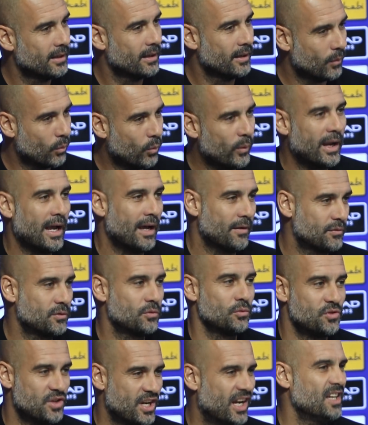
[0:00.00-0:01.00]
we have
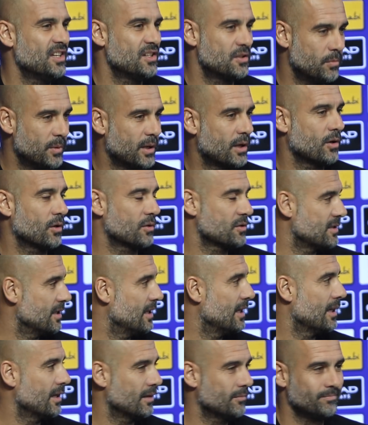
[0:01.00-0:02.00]
to change because
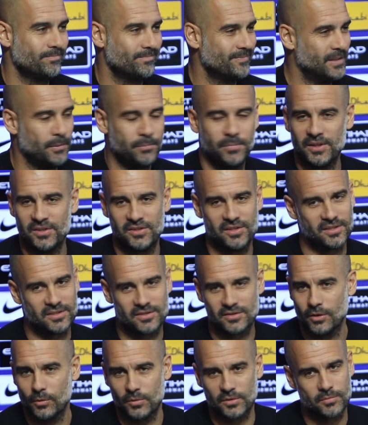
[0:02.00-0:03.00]
the pitch is
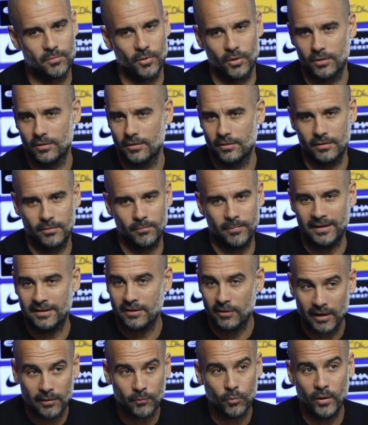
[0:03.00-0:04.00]
so small. But
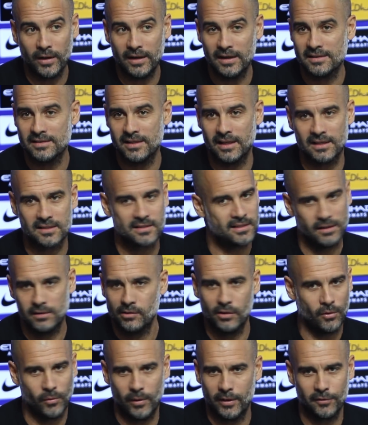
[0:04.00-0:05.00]
arrived Wednesday, I said,
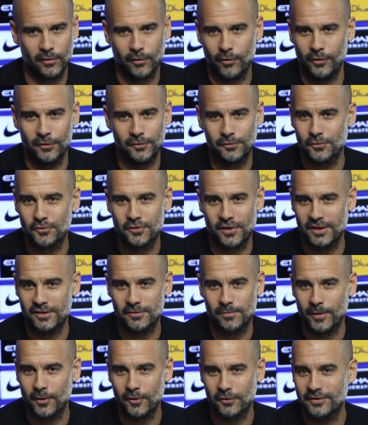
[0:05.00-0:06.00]
no, I'm not going to
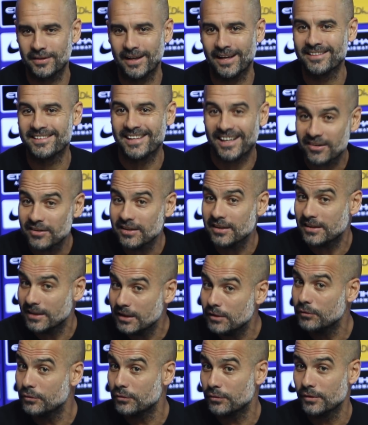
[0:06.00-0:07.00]
change because the
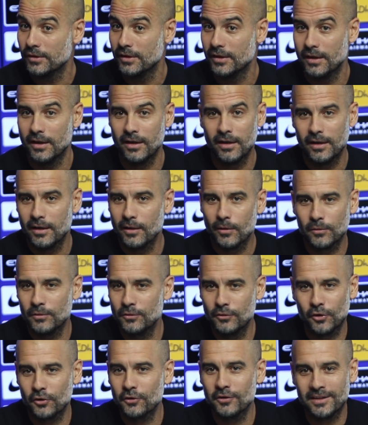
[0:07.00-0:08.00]
alternative
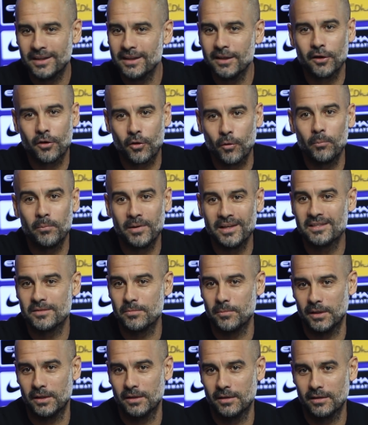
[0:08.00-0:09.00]
didn't convince
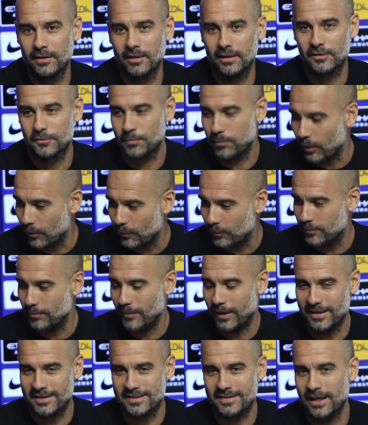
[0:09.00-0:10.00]
me. I spoke with
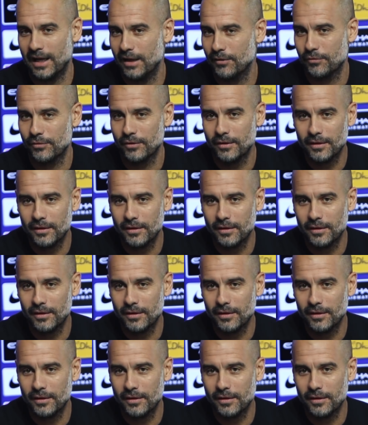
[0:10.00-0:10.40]
my staff,